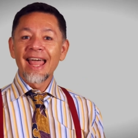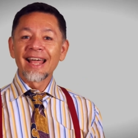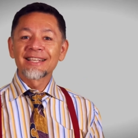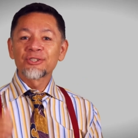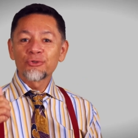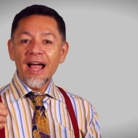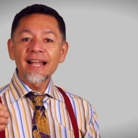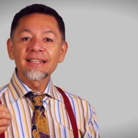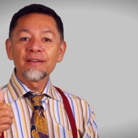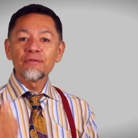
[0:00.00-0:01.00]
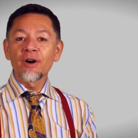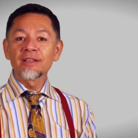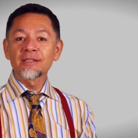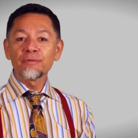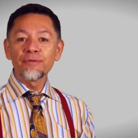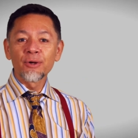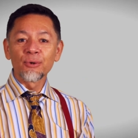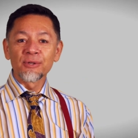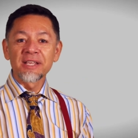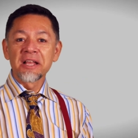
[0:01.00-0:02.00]
extracting fossil
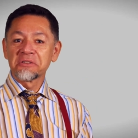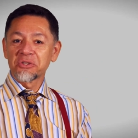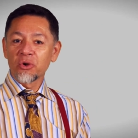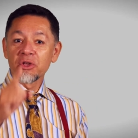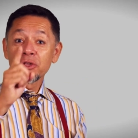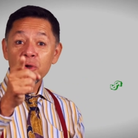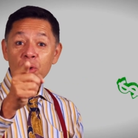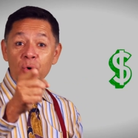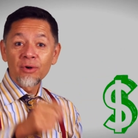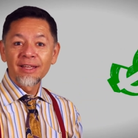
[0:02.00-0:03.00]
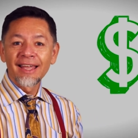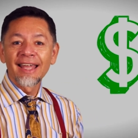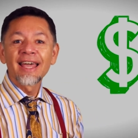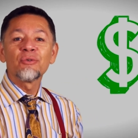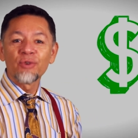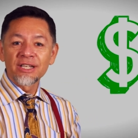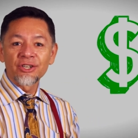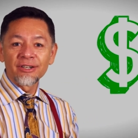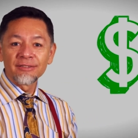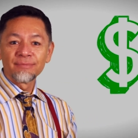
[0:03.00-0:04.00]
fuels so you can get richer.